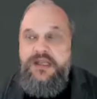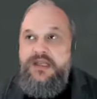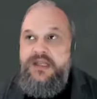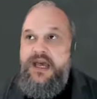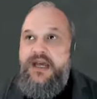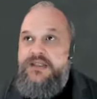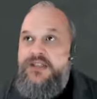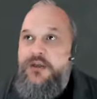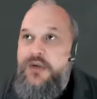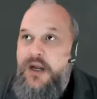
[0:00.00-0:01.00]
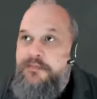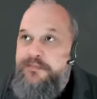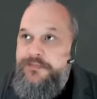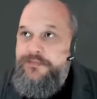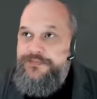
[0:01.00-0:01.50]
Yeah, so
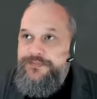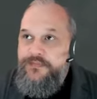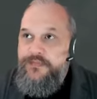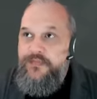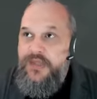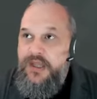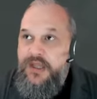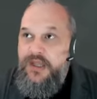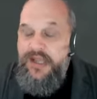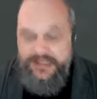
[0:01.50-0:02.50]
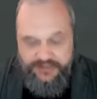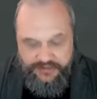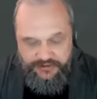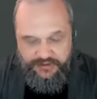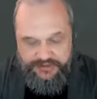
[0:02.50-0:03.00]
um, it's an
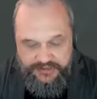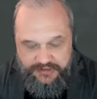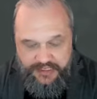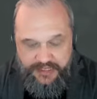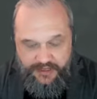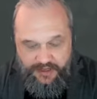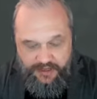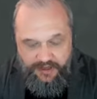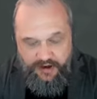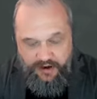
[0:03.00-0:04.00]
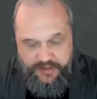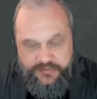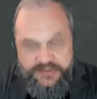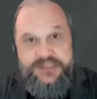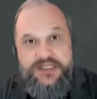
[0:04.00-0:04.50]
interesting thing. I, uh, I
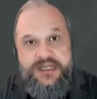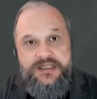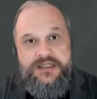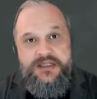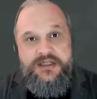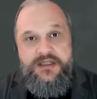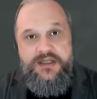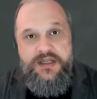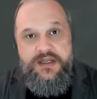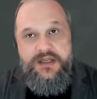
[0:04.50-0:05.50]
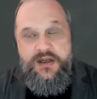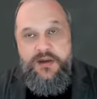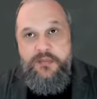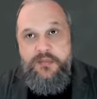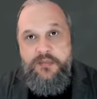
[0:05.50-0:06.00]
would say that
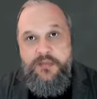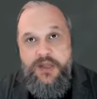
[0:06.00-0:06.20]
um,